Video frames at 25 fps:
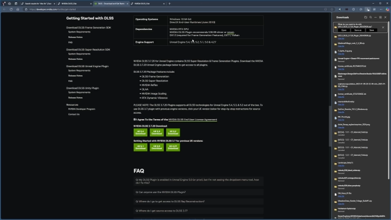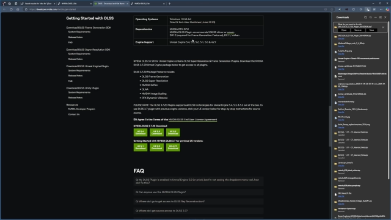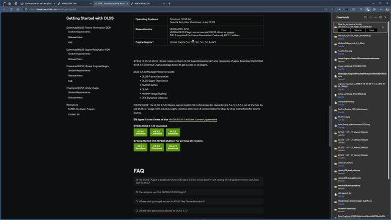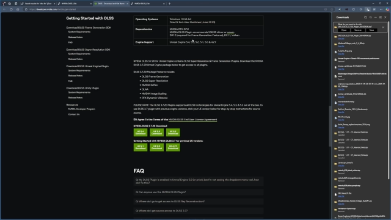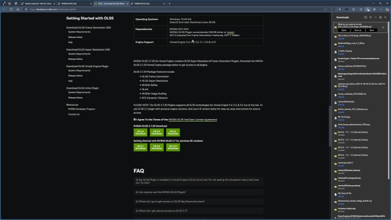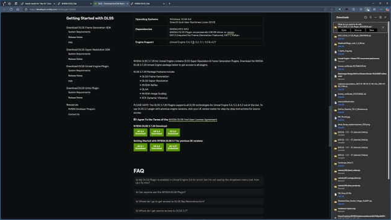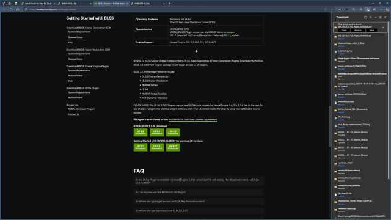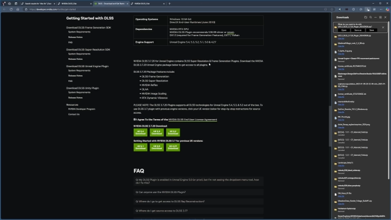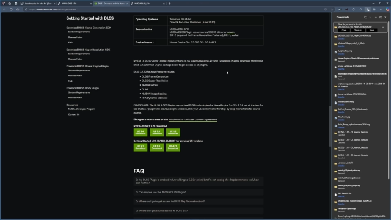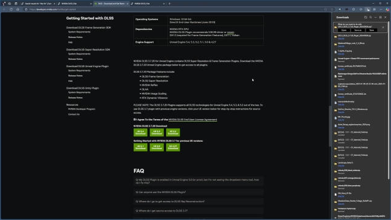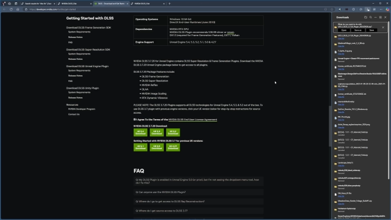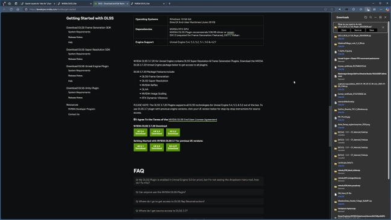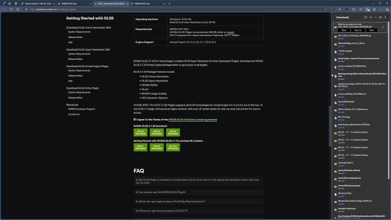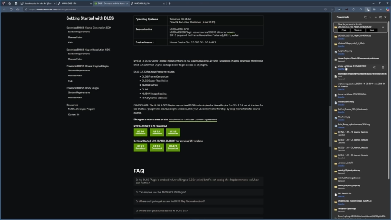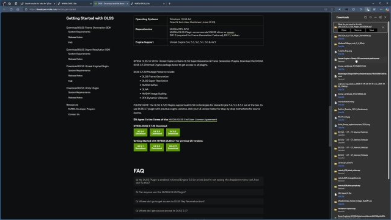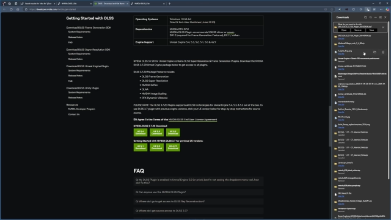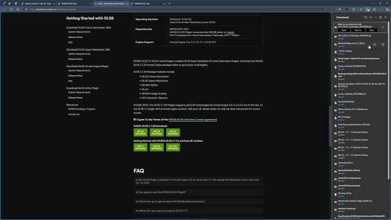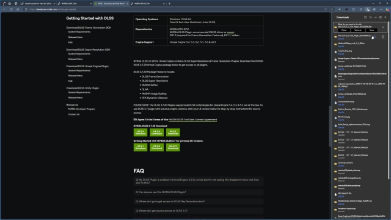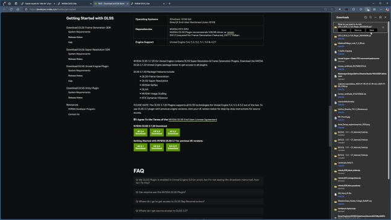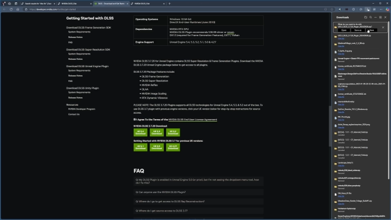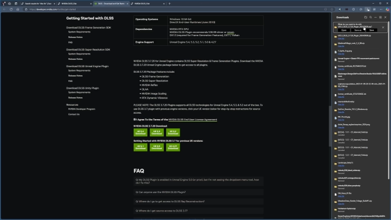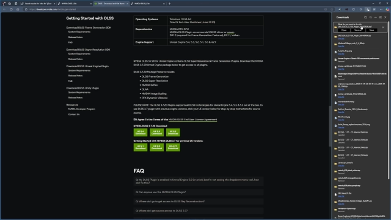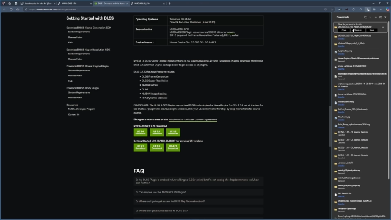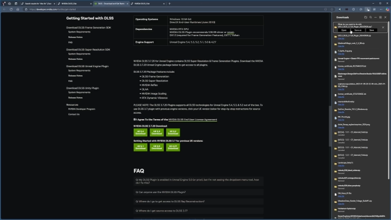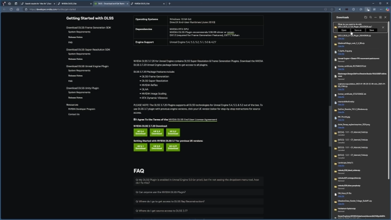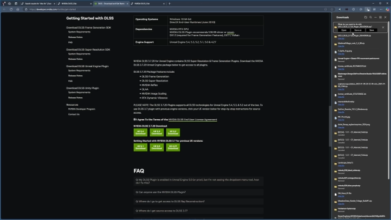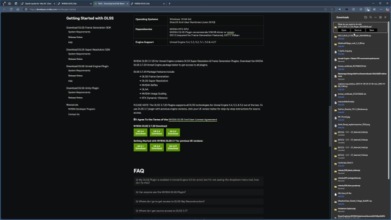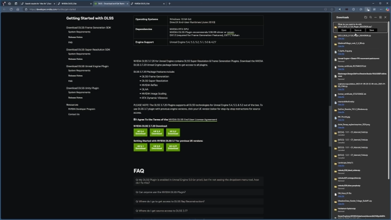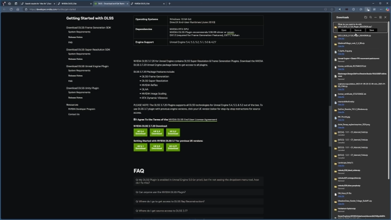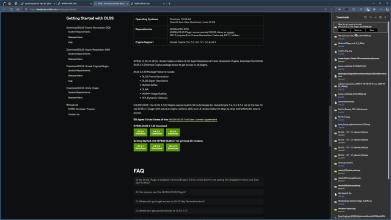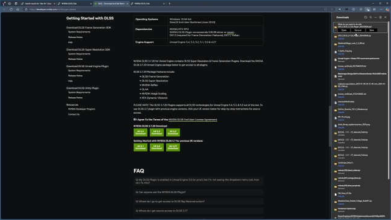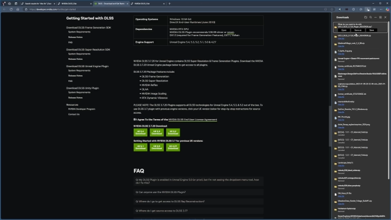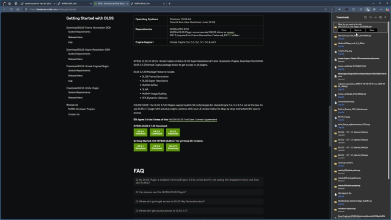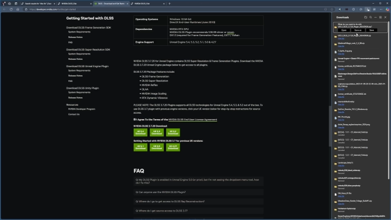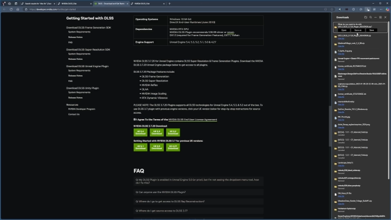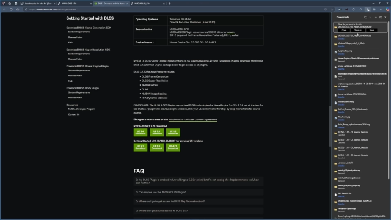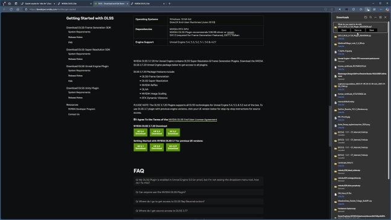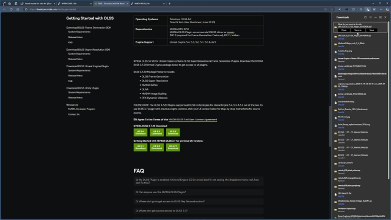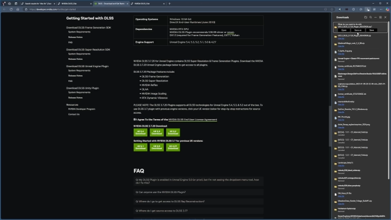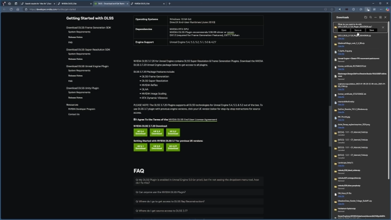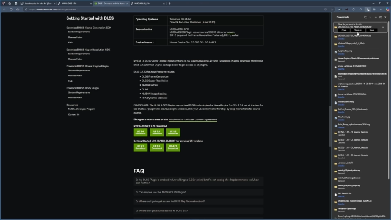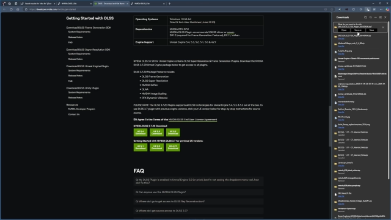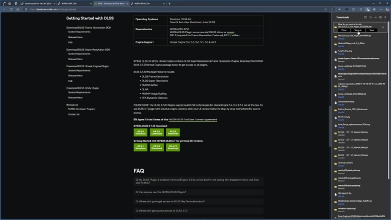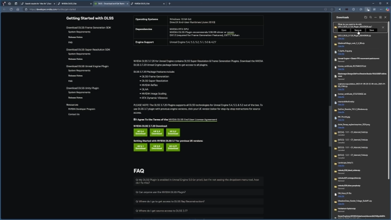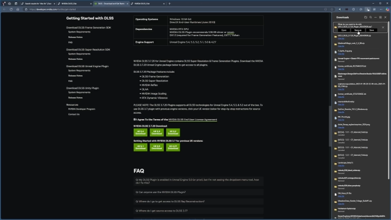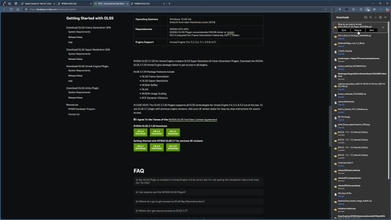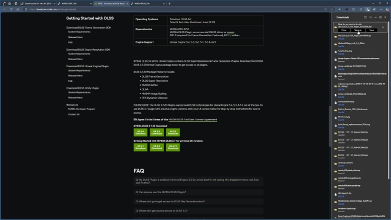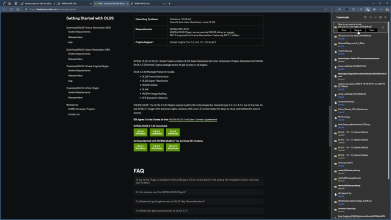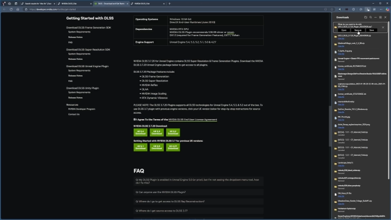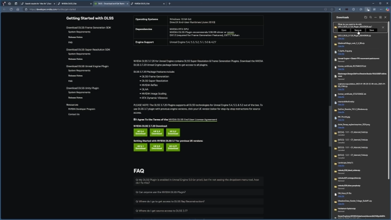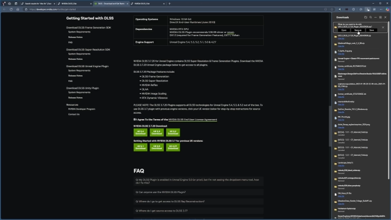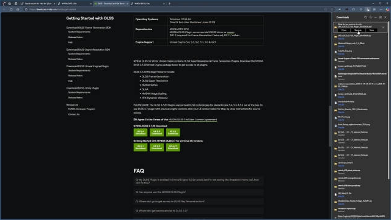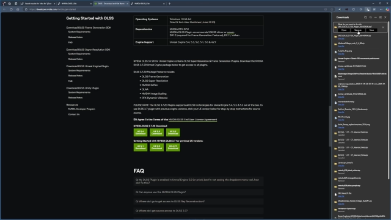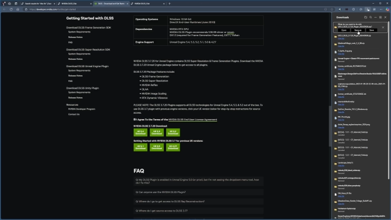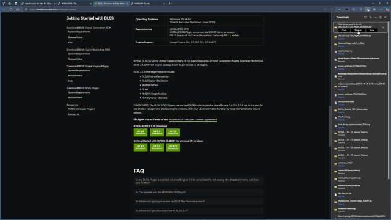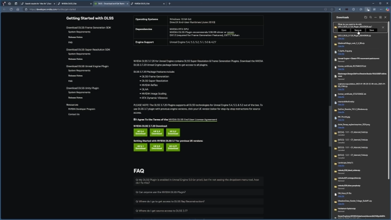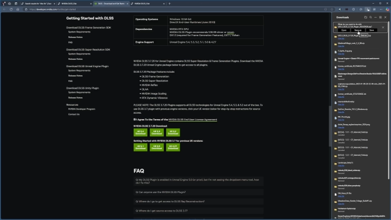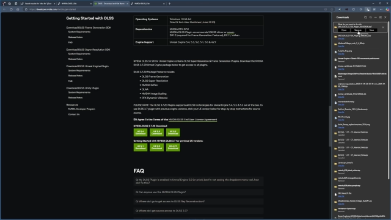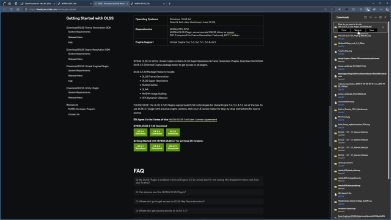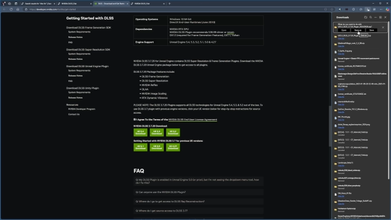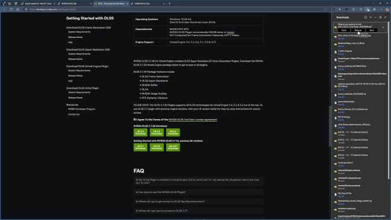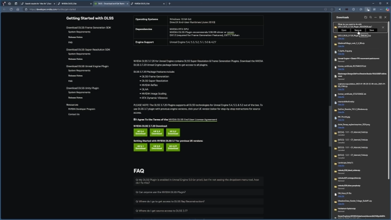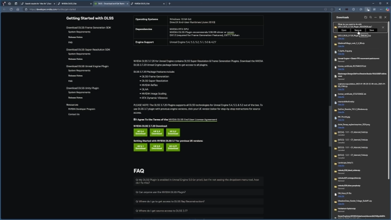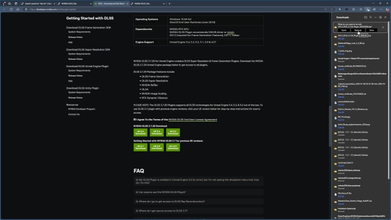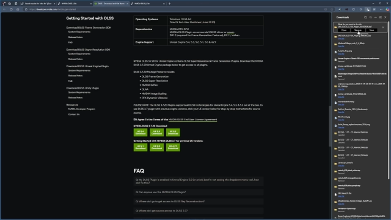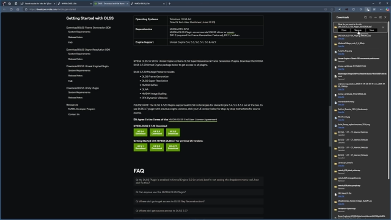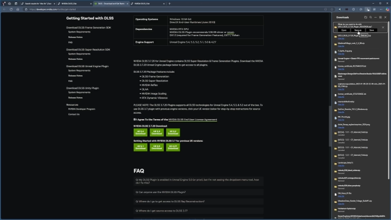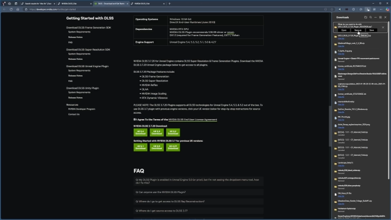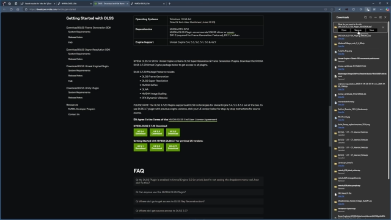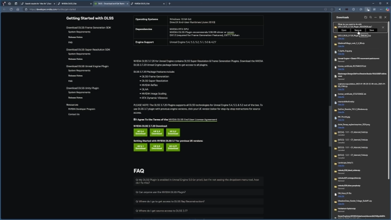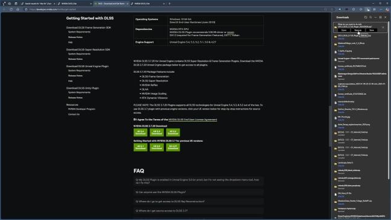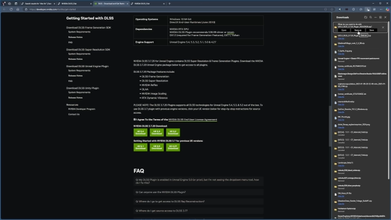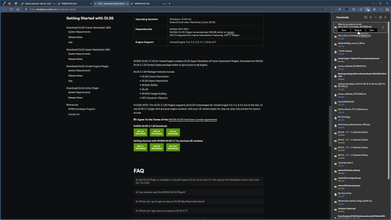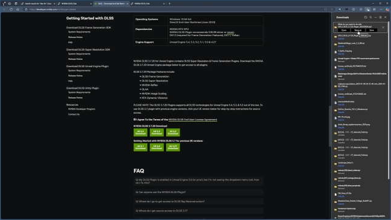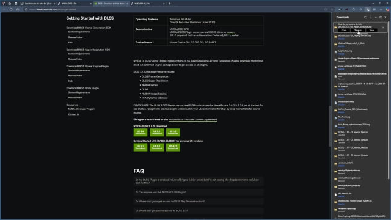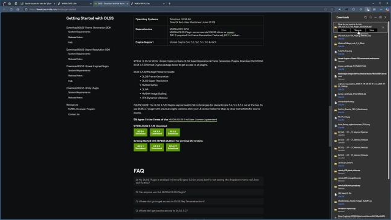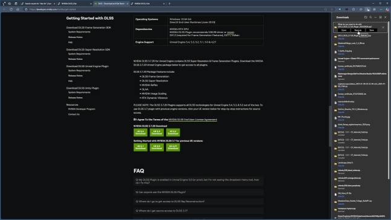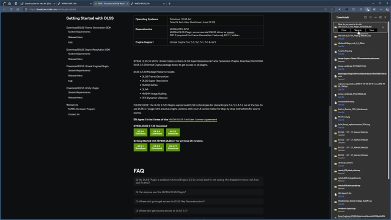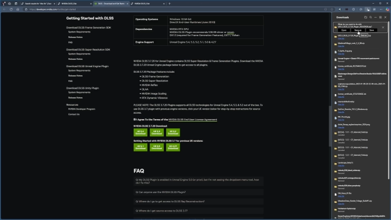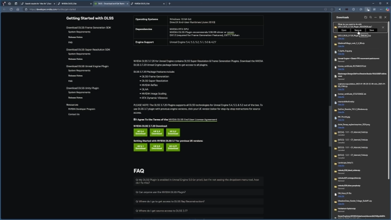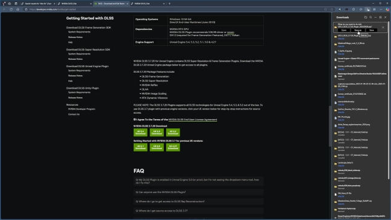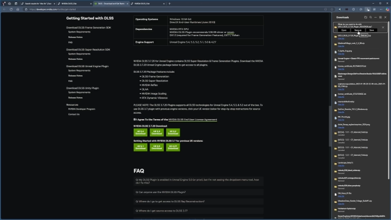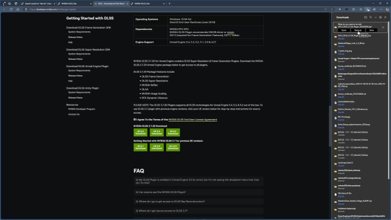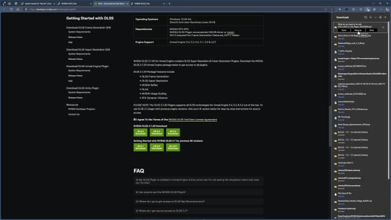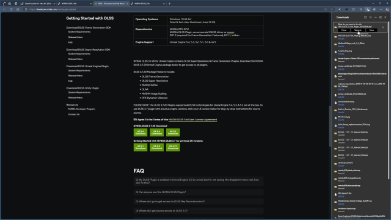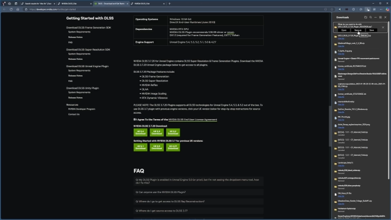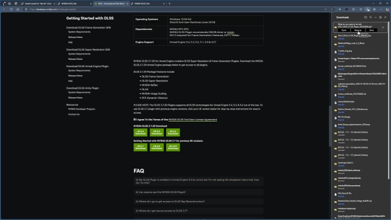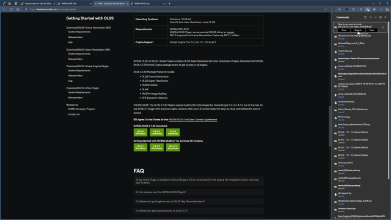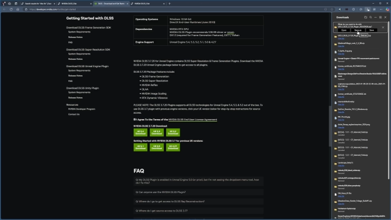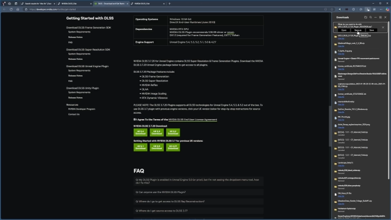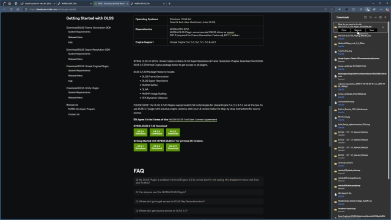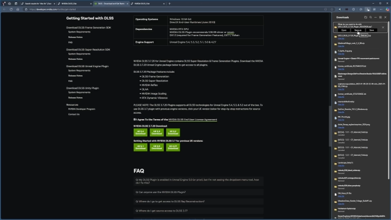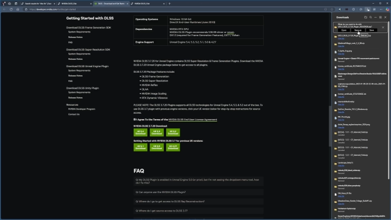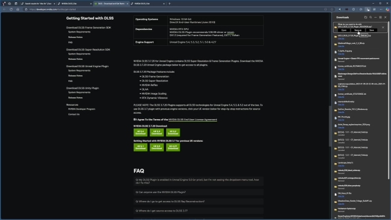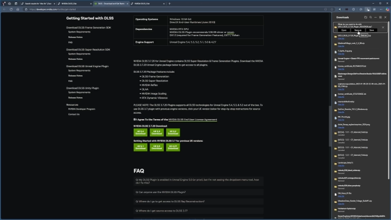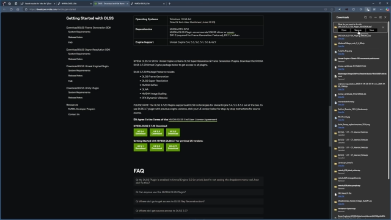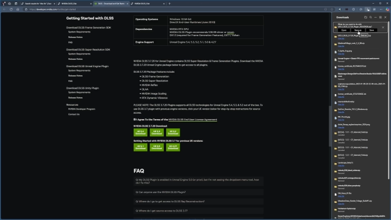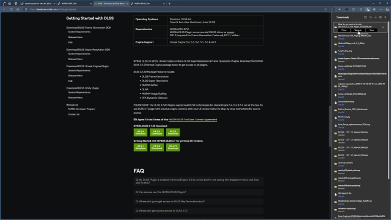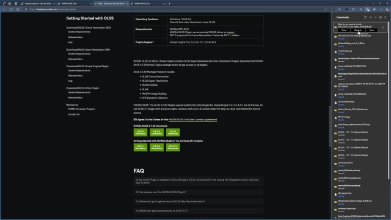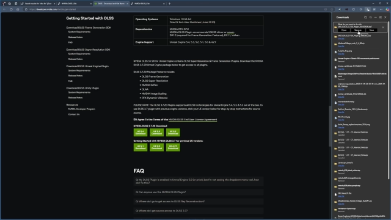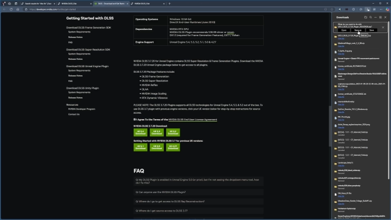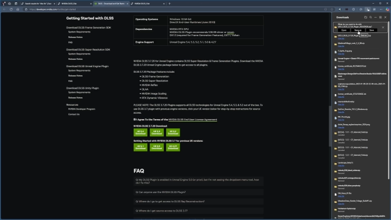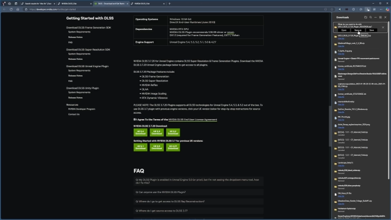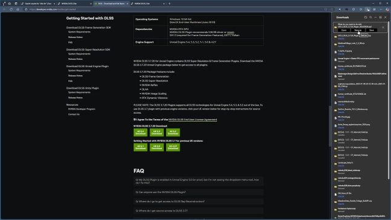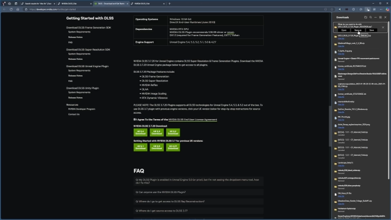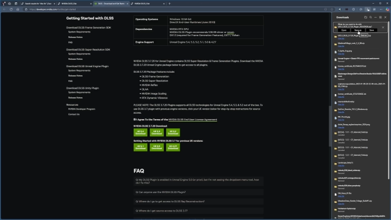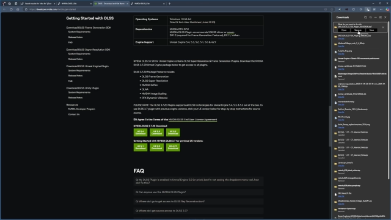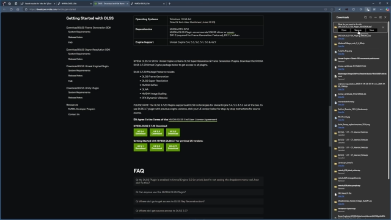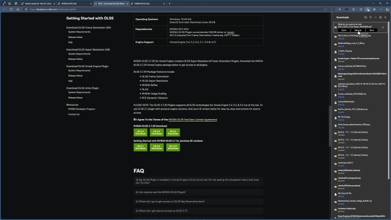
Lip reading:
[unreadable: no face in view]